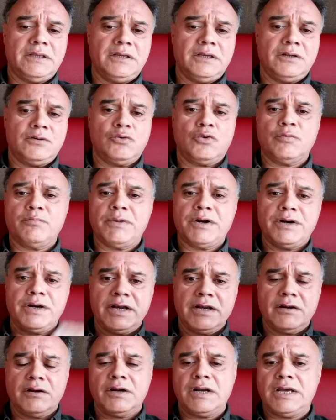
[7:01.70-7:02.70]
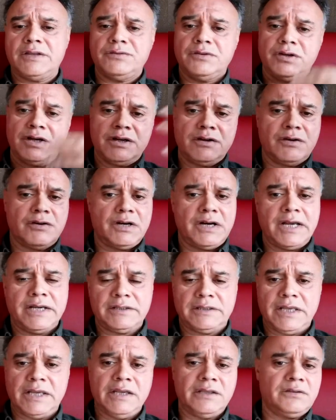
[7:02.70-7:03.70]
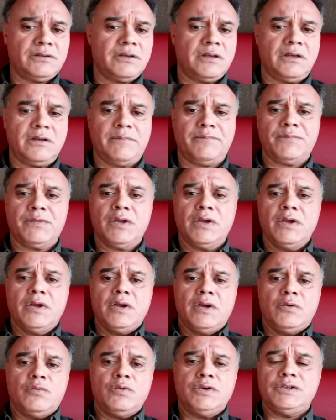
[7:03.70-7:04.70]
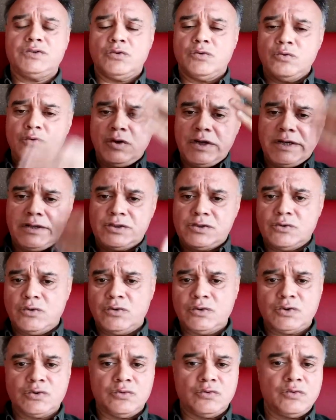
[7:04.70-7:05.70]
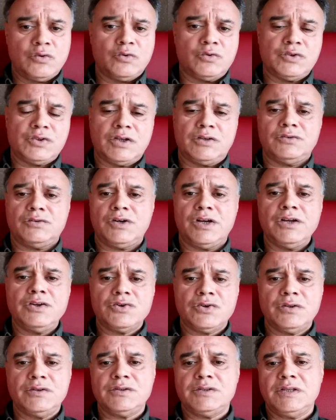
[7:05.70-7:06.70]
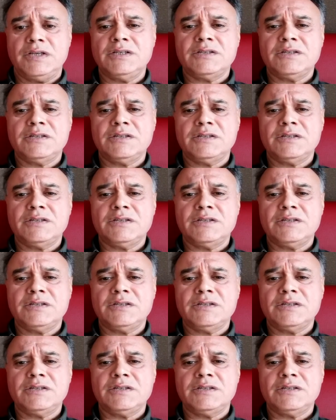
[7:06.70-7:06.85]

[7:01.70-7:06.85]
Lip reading: the normal Ringer and the Ringer lactate with all its also concentrations.